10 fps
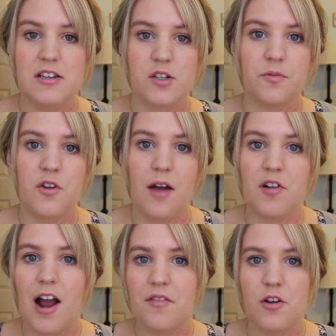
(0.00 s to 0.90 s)
So if you
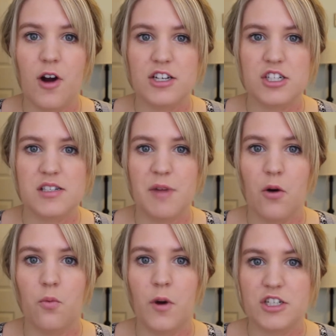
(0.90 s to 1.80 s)
ever have any questions
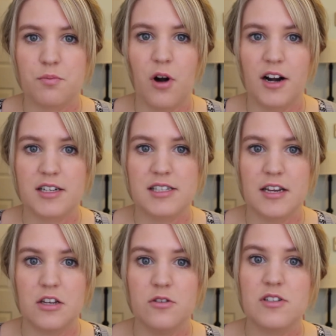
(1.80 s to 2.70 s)
about which products I
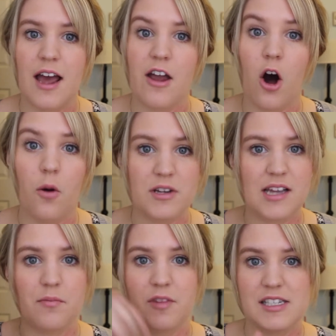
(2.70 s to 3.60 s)
use, I always
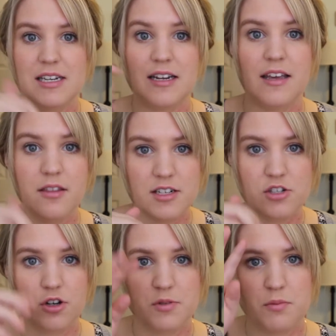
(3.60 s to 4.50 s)
have them listed in the
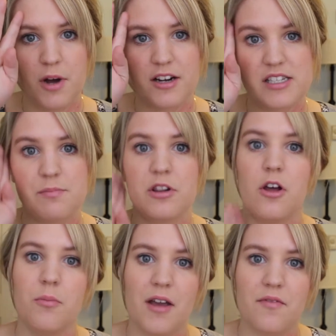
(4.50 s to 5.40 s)
description box
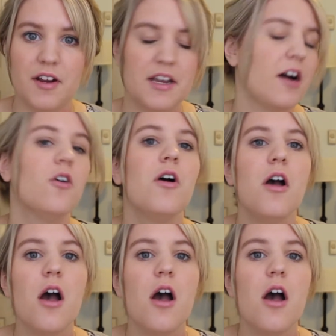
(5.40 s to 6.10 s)
below my video.